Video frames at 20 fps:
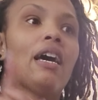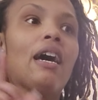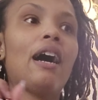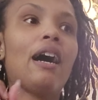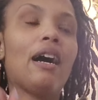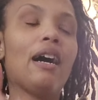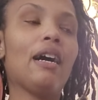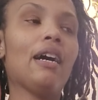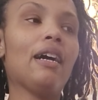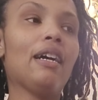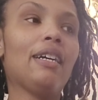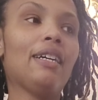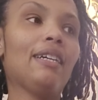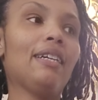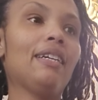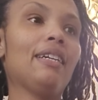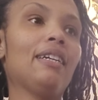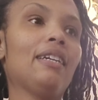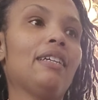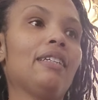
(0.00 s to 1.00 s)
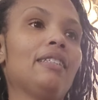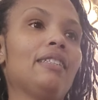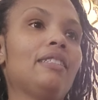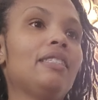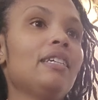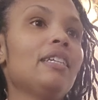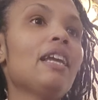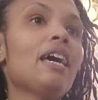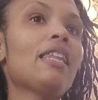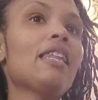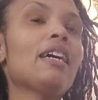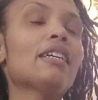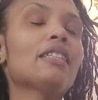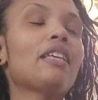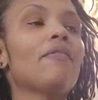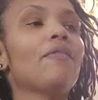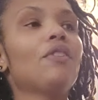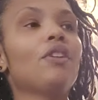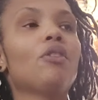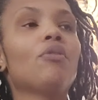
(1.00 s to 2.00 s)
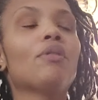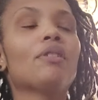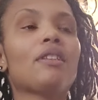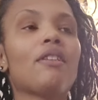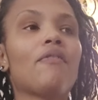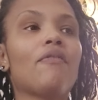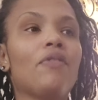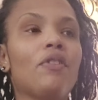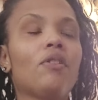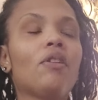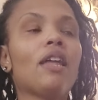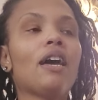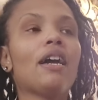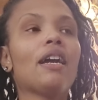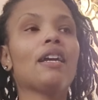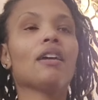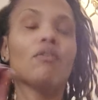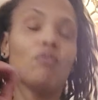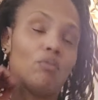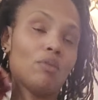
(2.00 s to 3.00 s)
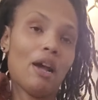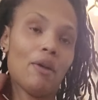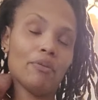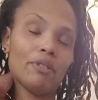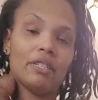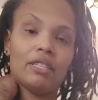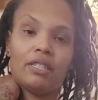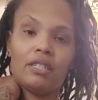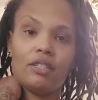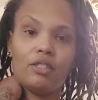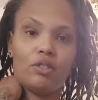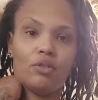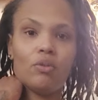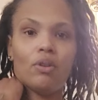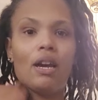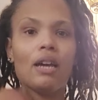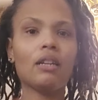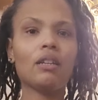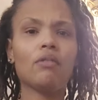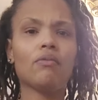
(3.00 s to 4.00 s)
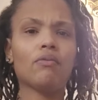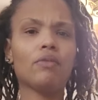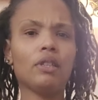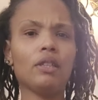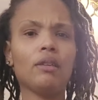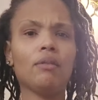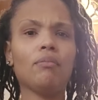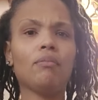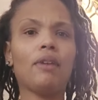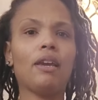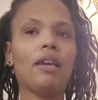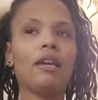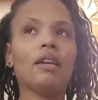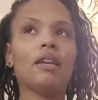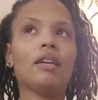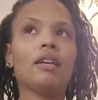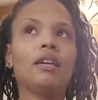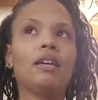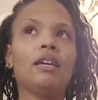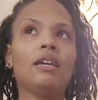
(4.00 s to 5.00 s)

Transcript: I did not like that video because I feel like when I was listening to it, I didn't really make